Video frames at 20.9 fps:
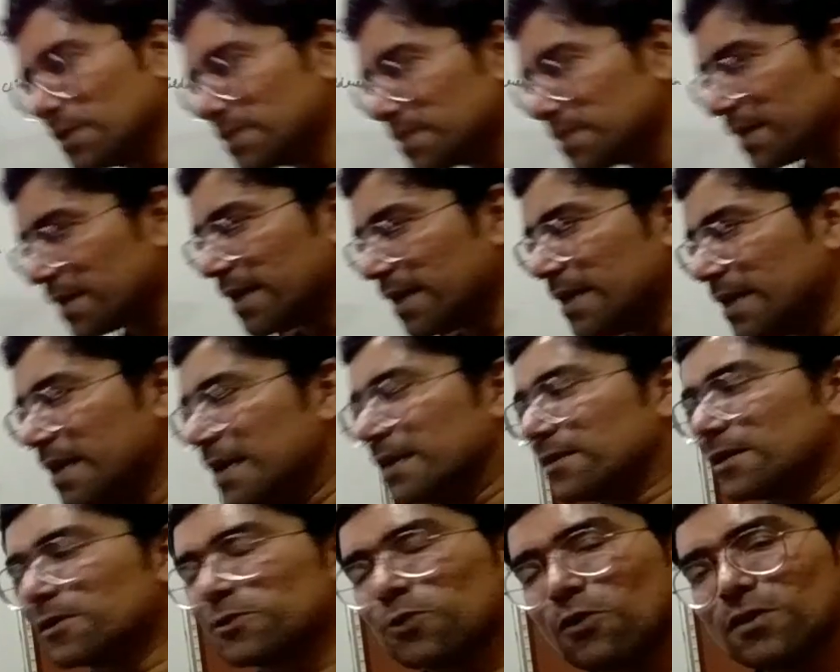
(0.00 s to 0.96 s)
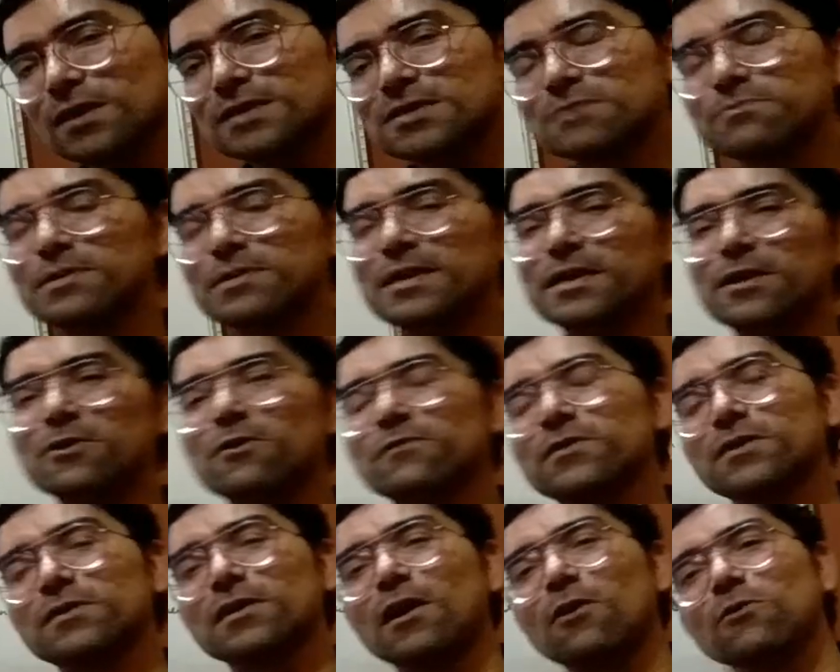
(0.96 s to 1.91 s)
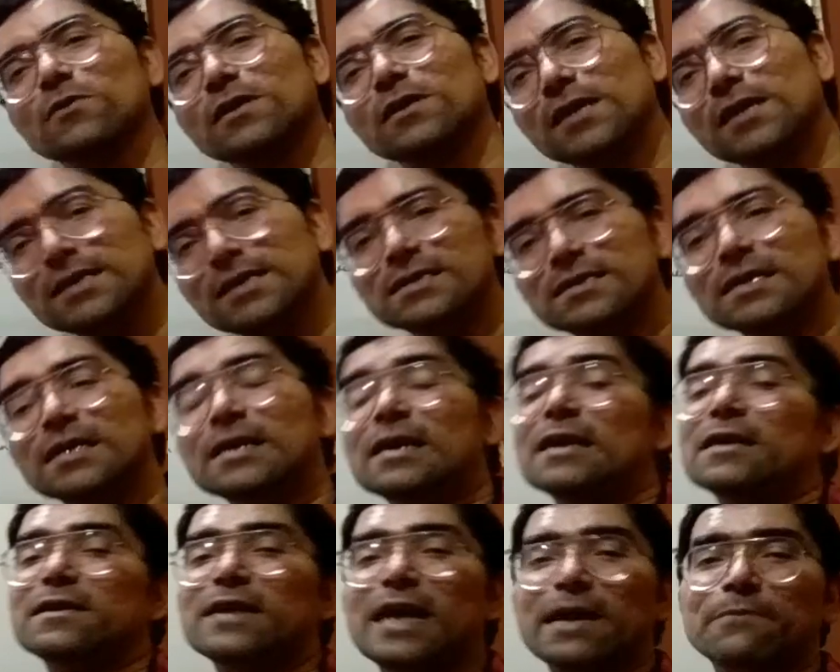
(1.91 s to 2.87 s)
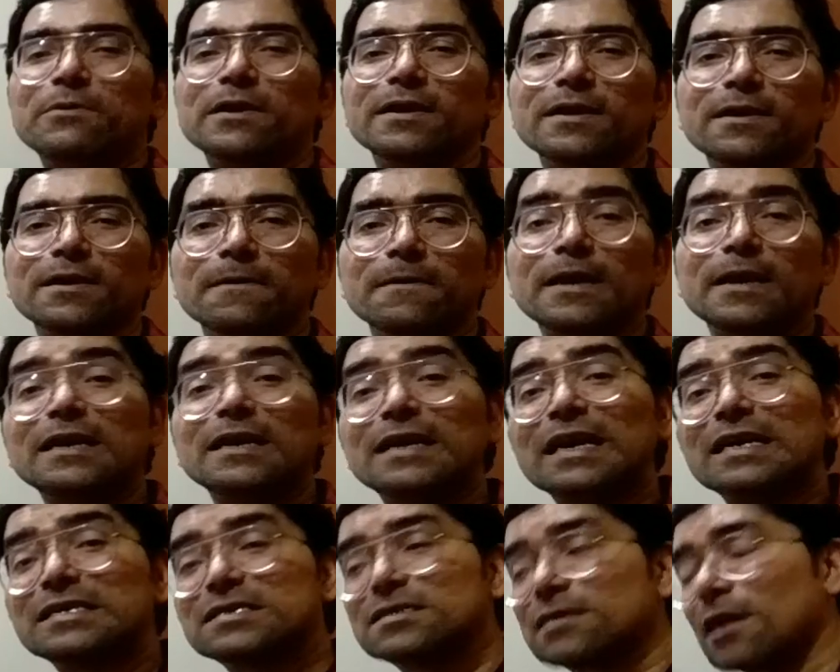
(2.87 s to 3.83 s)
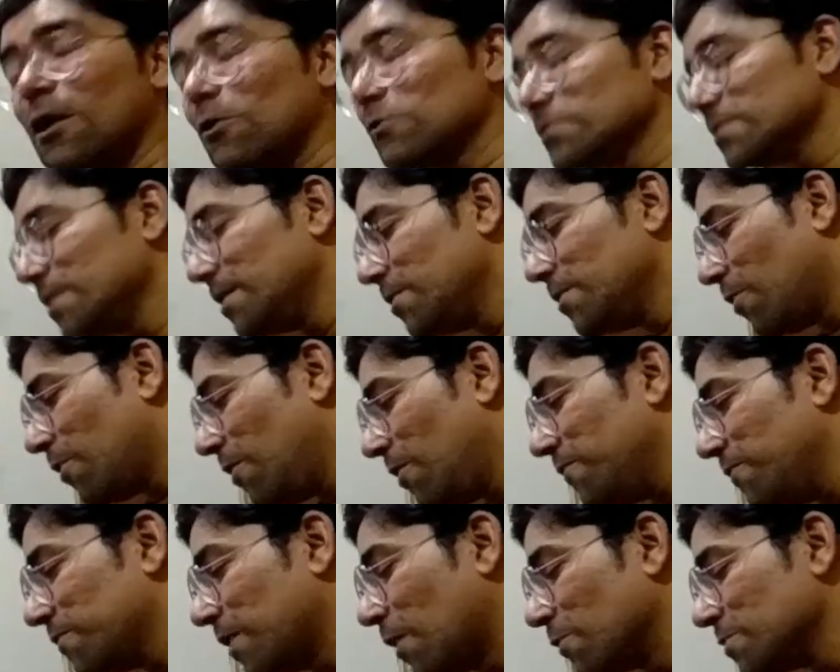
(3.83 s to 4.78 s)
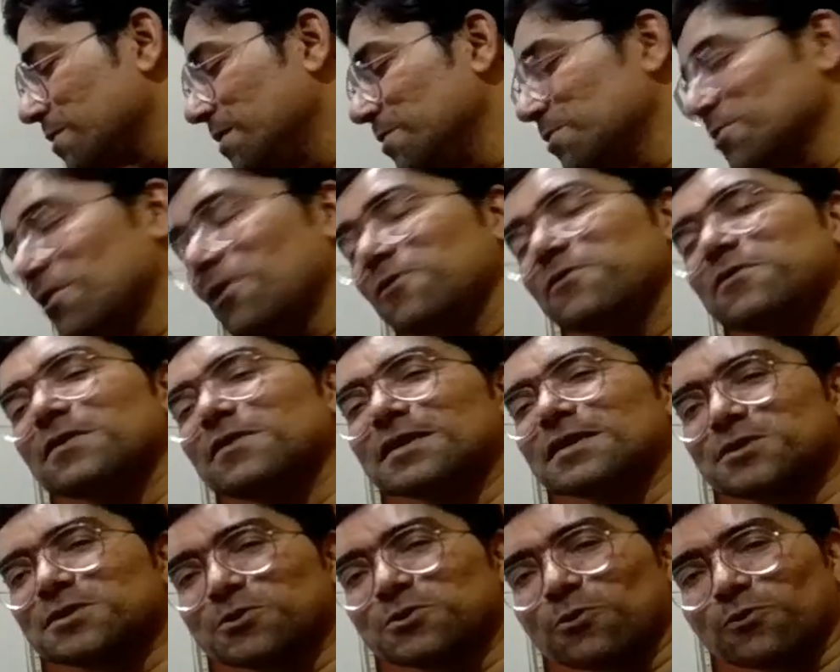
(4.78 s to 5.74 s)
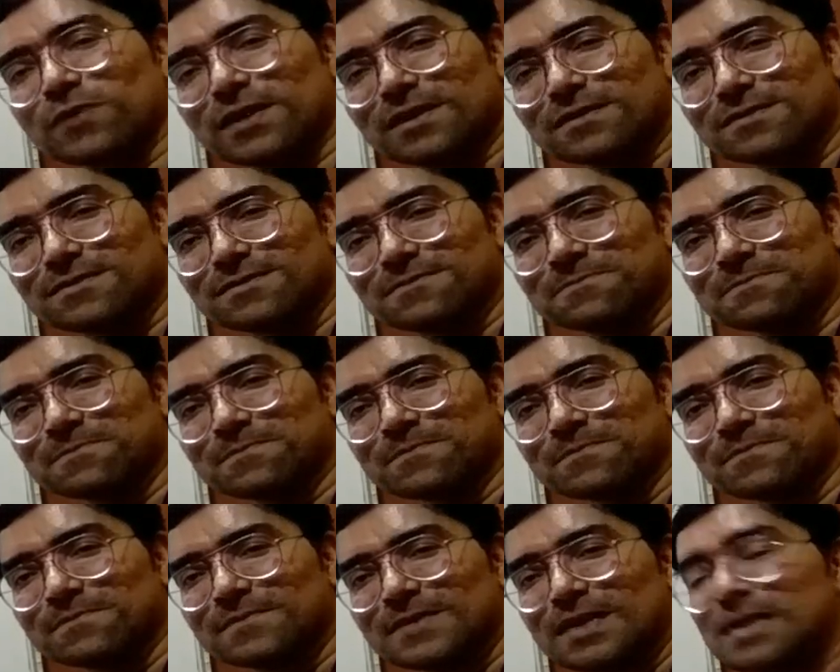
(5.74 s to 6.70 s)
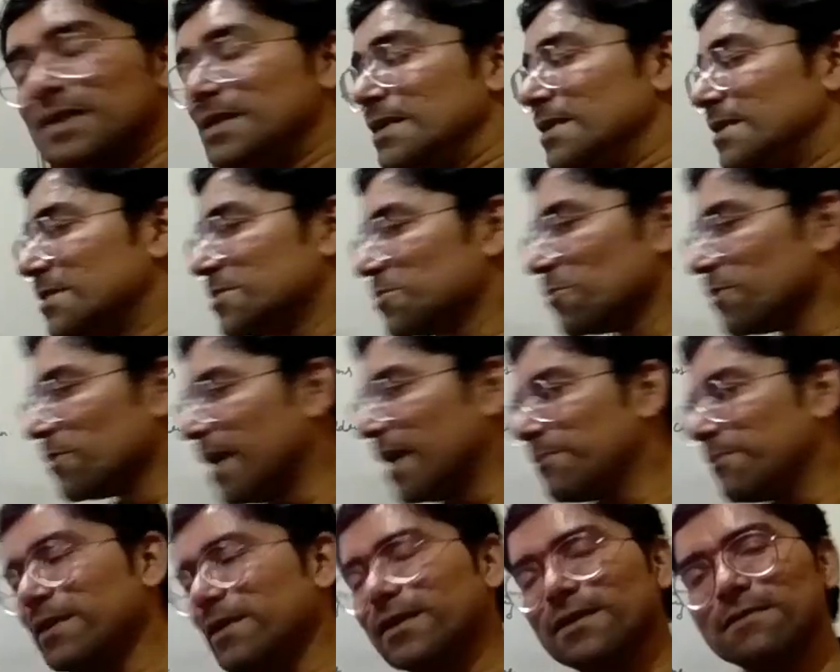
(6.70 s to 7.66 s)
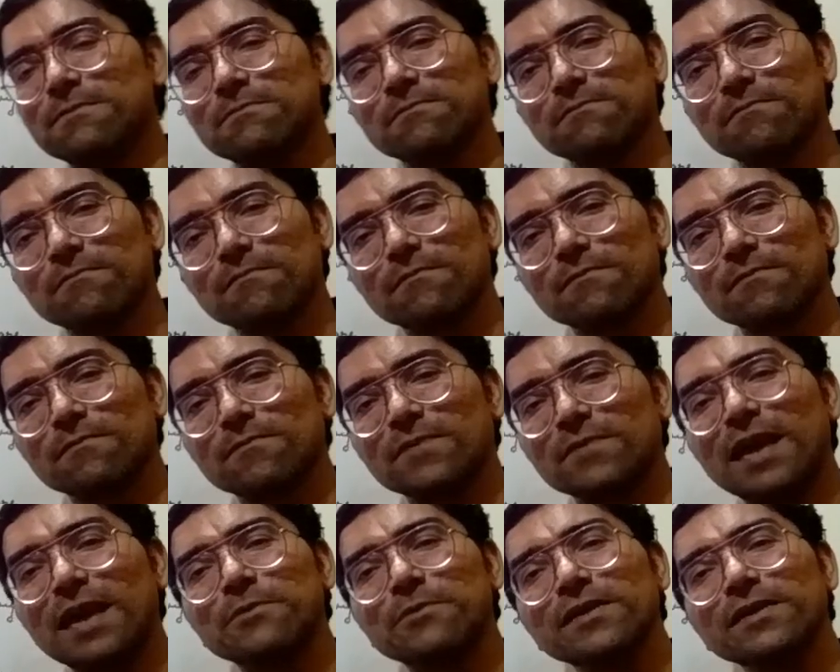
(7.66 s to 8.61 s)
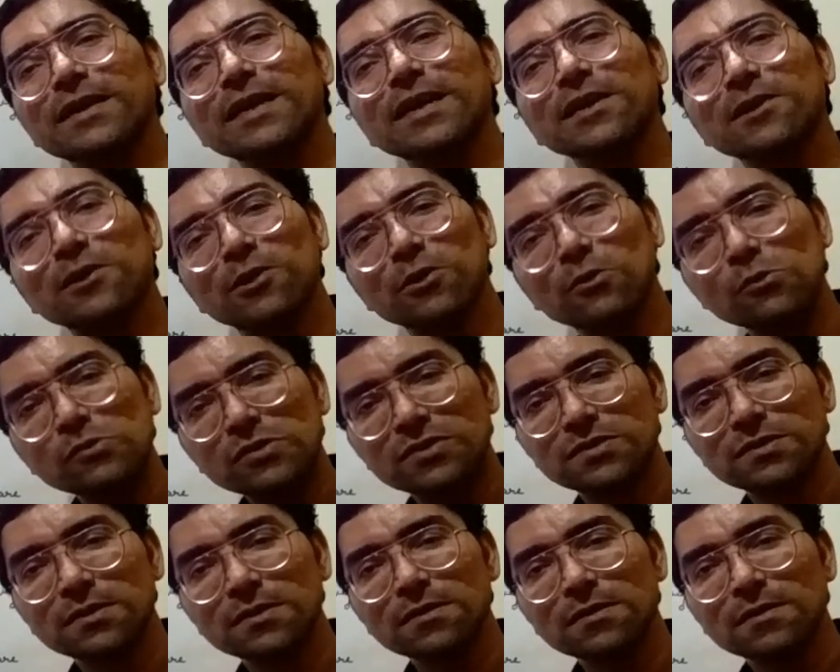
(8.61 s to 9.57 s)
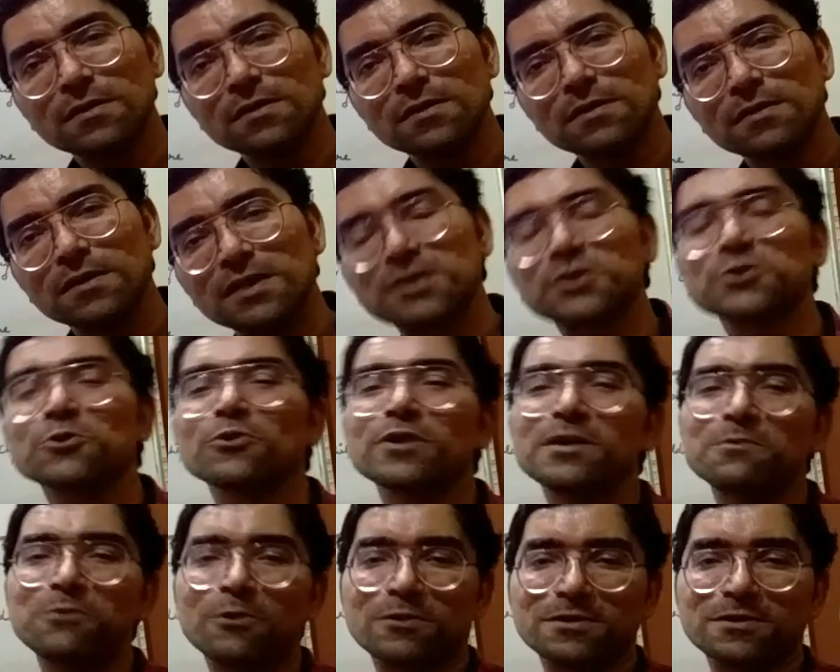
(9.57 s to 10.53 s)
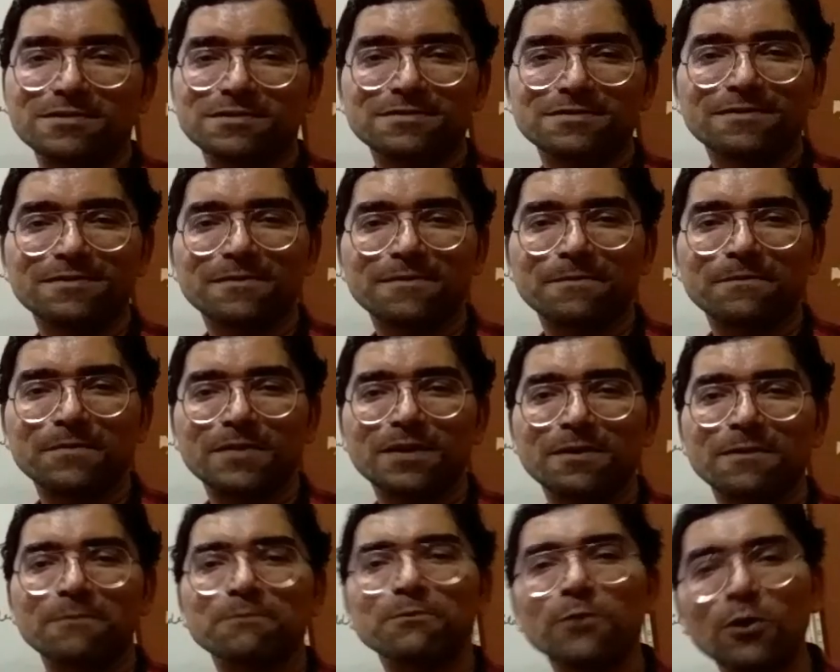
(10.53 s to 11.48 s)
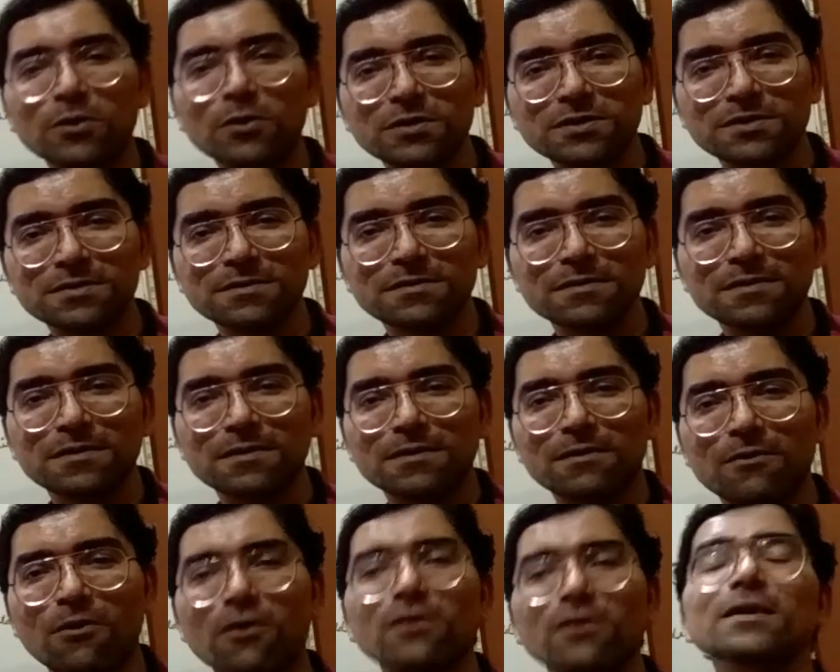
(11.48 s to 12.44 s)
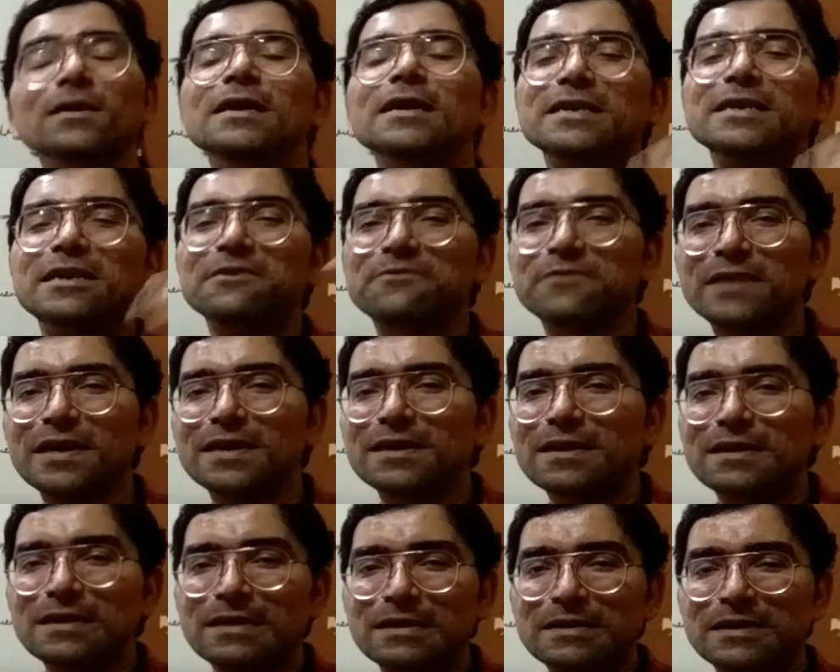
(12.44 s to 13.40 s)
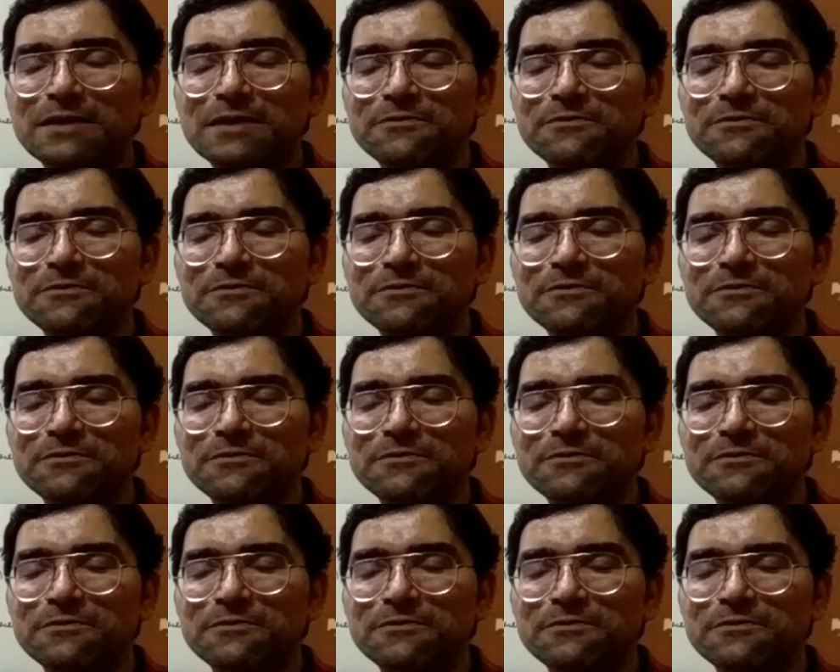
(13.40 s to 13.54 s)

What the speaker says: once again. The tallest building of the town is library. It has thousands of stories. So library includes story books on different